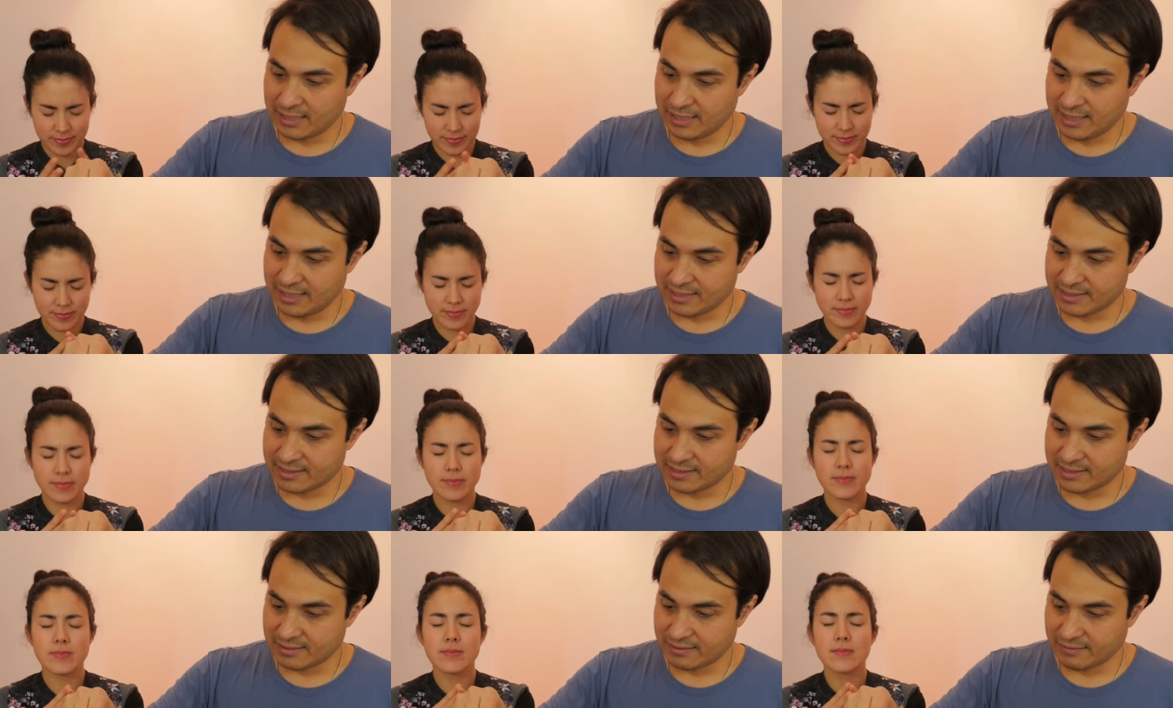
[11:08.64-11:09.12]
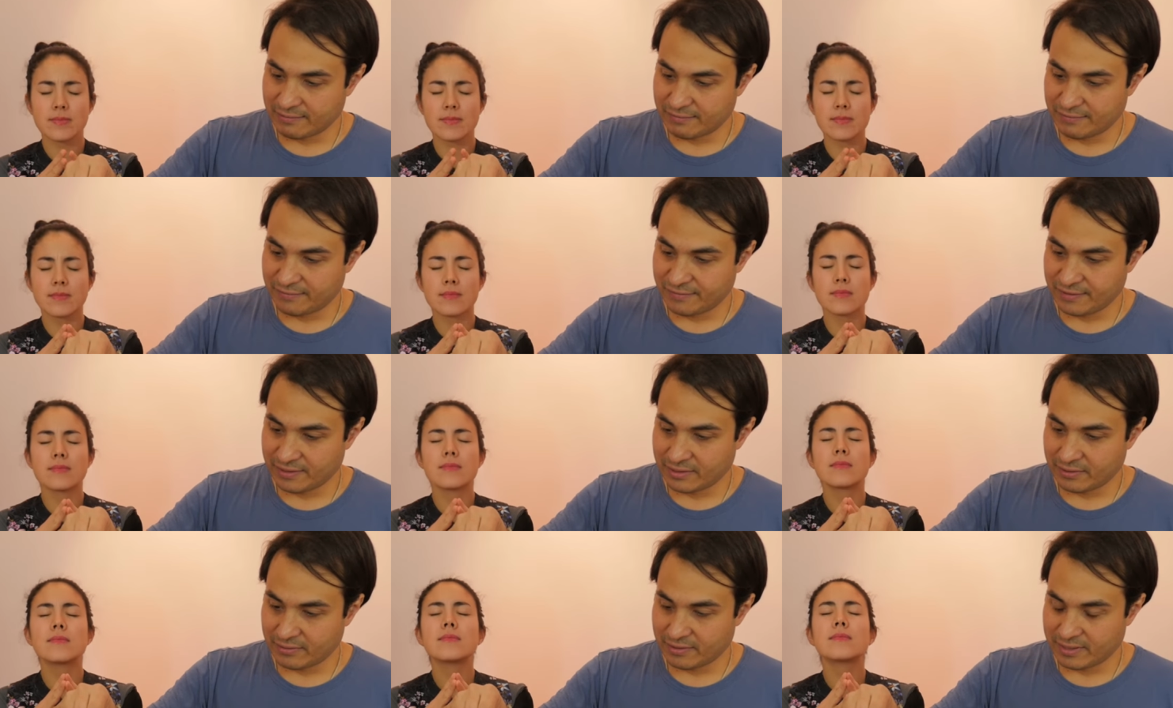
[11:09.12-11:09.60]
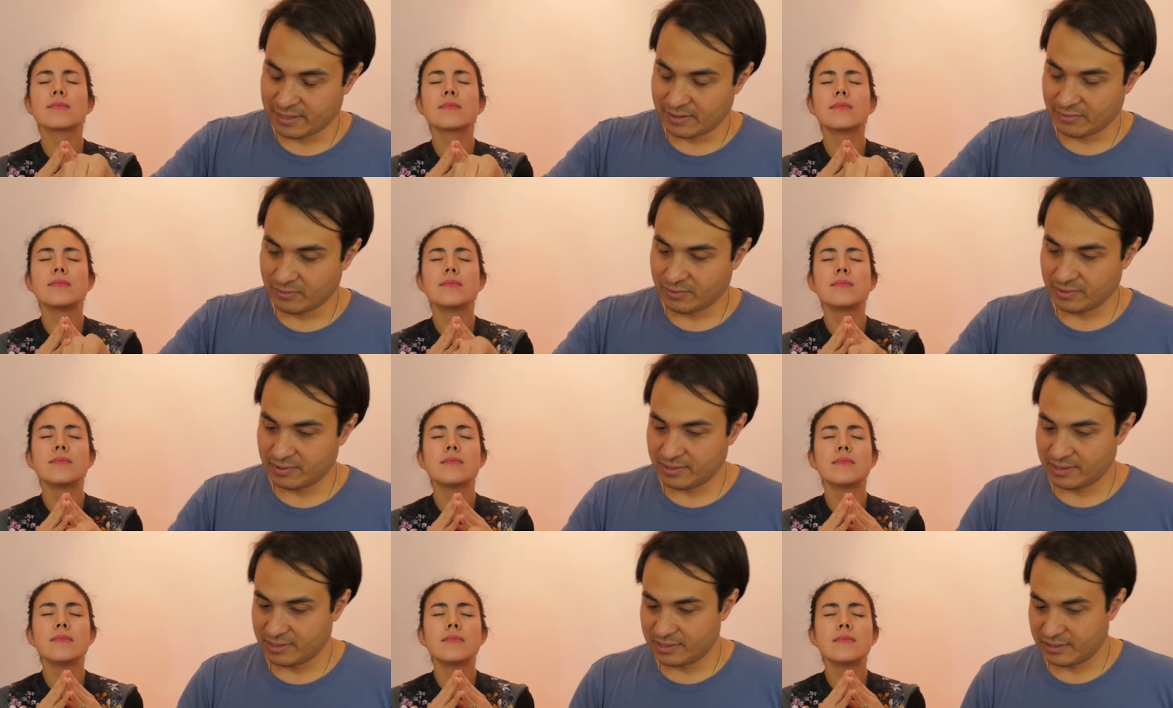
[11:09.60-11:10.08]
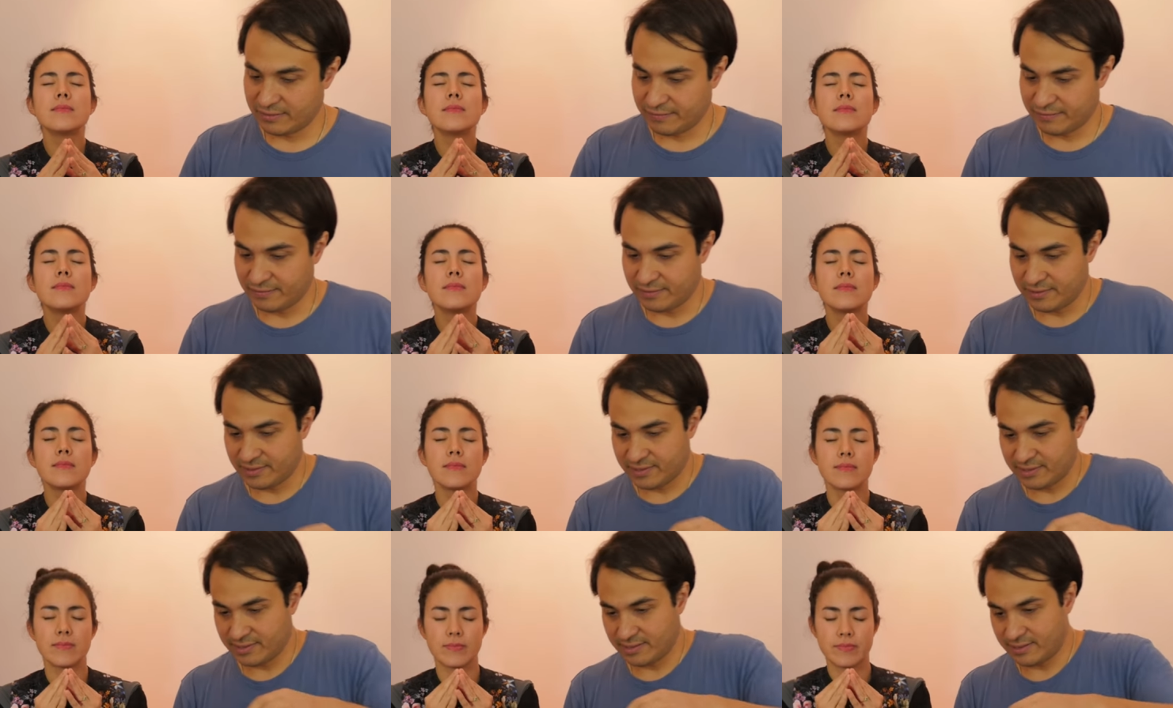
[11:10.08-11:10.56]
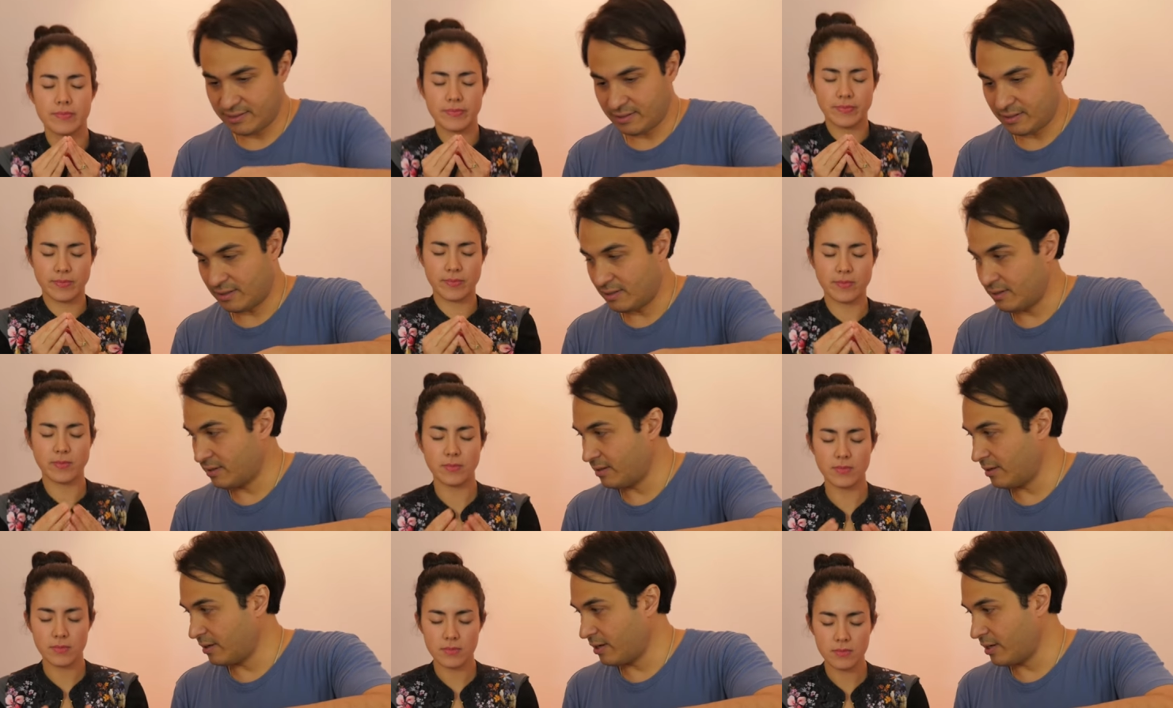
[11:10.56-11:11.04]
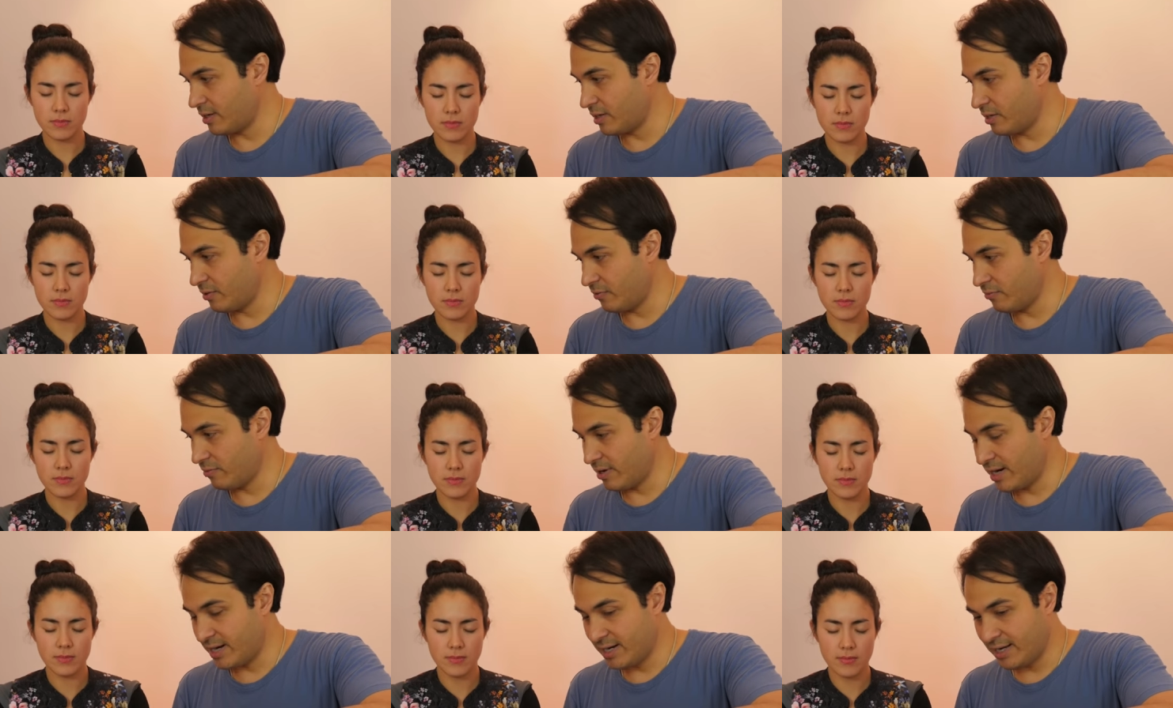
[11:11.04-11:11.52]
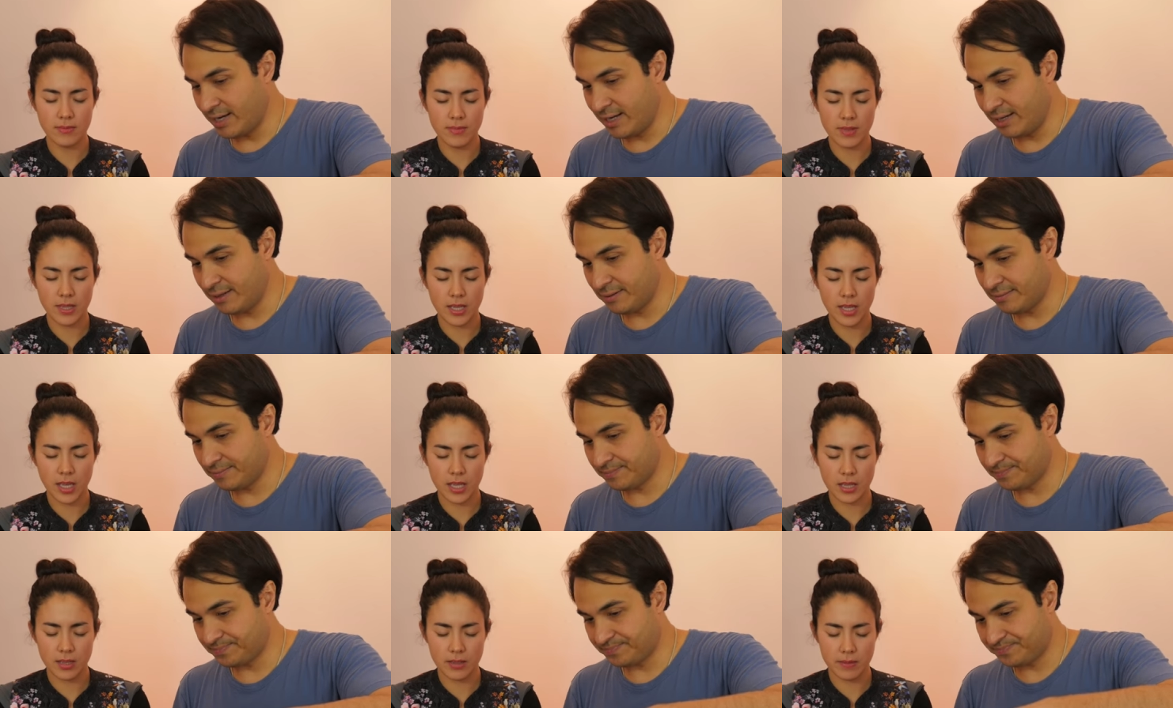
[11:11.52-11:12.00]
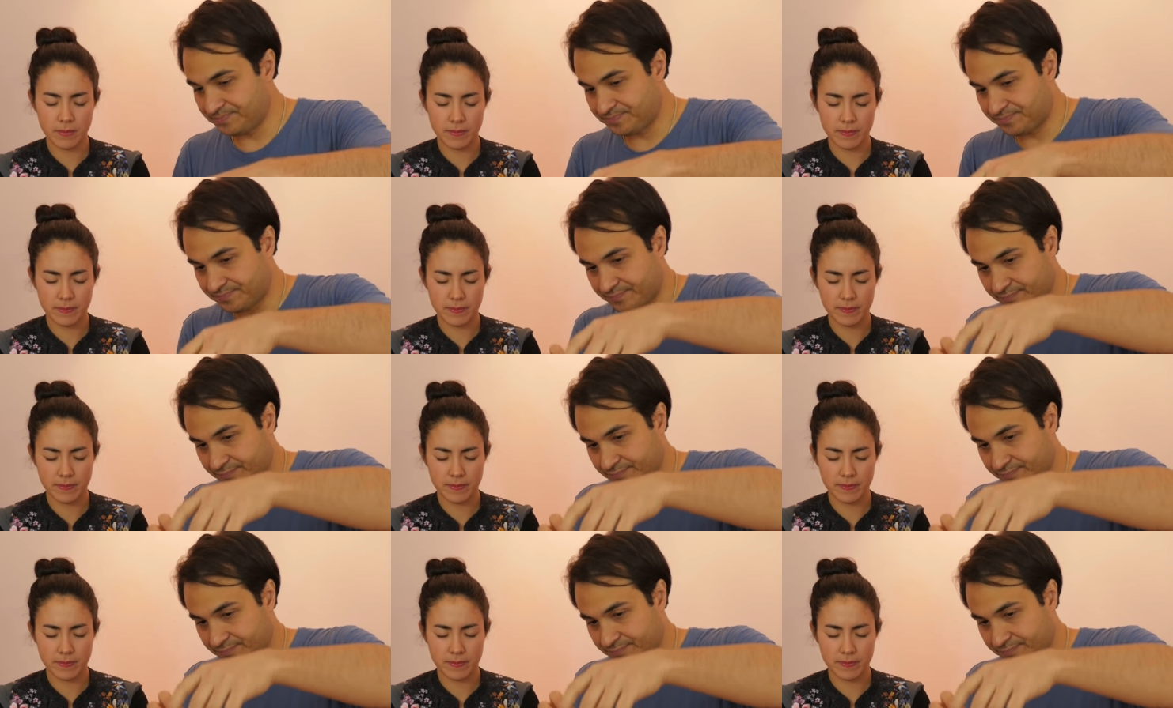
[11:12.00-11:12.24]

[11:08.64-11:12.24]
Speaker 1: let's figure out what the differences are. Are you ready? Yes.